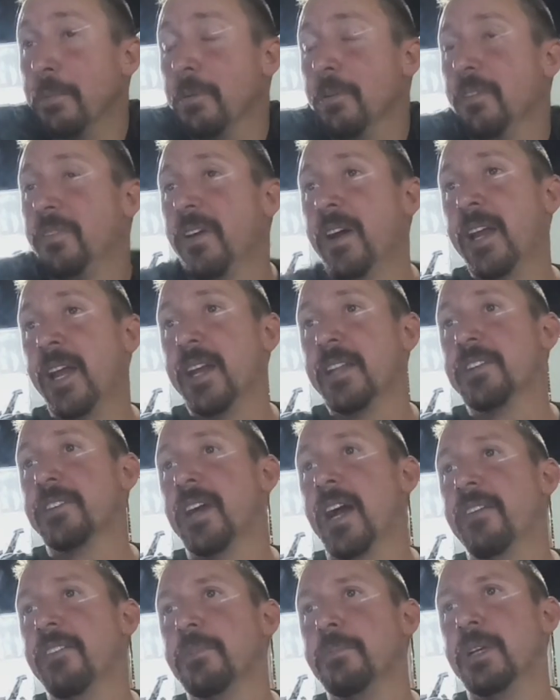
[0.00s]
but we'll find out at the
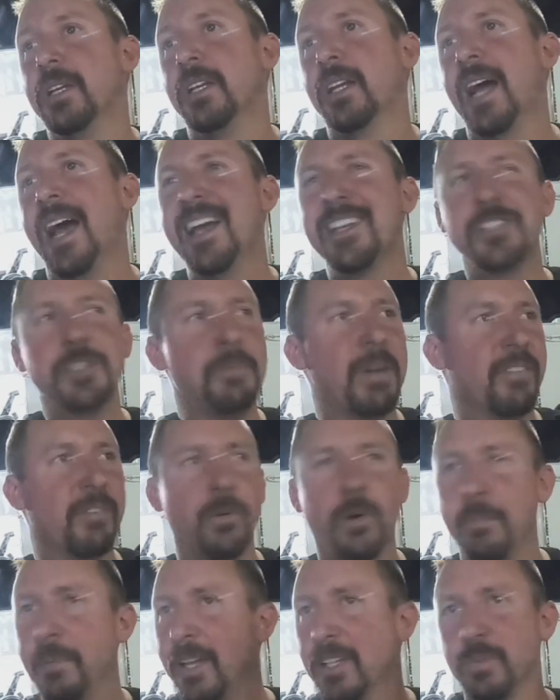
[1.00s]
driver meeting. I assume
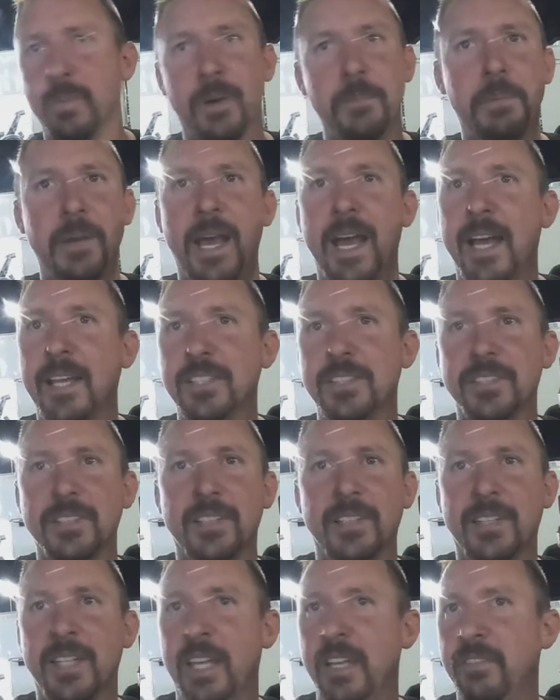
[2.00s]
everyone makes one pass.
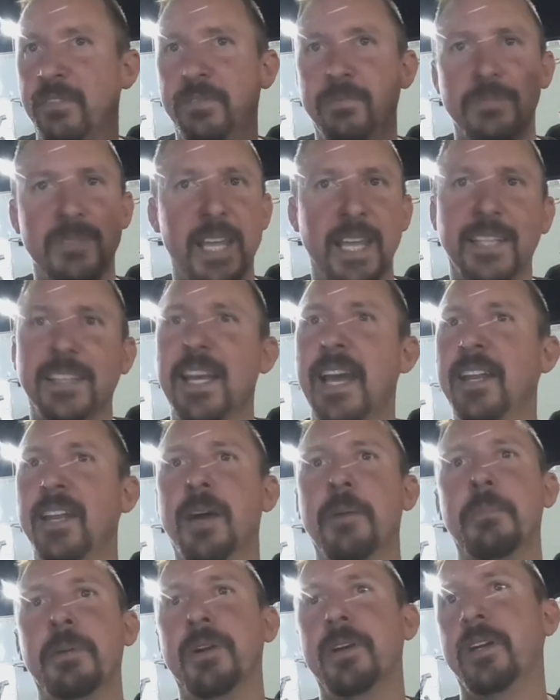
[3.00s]
They take that
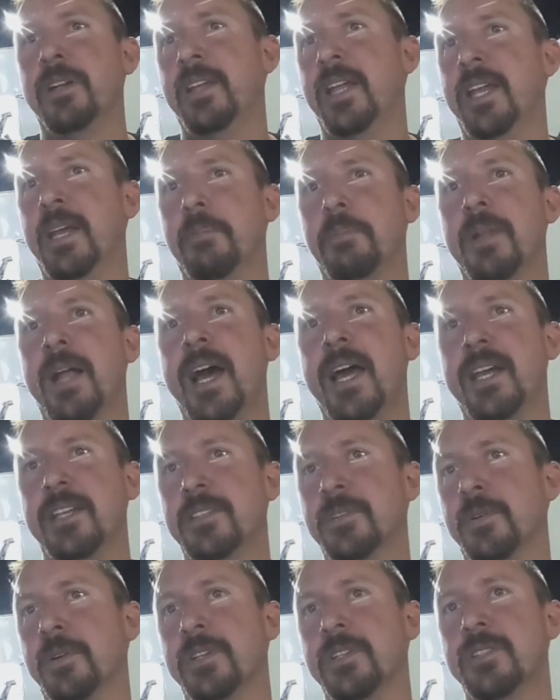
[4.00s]
number and they apply it
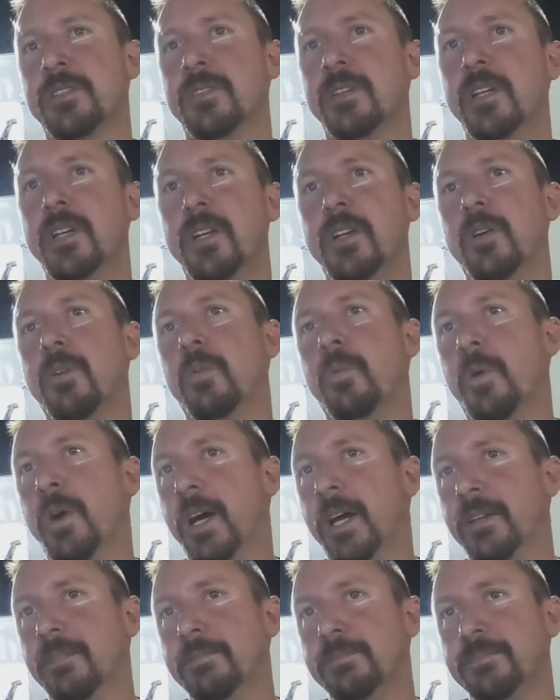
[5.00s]
towards
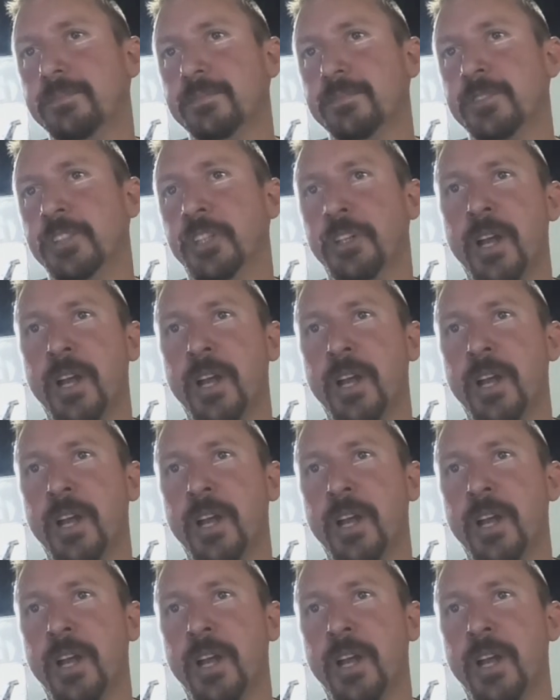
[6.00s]
what your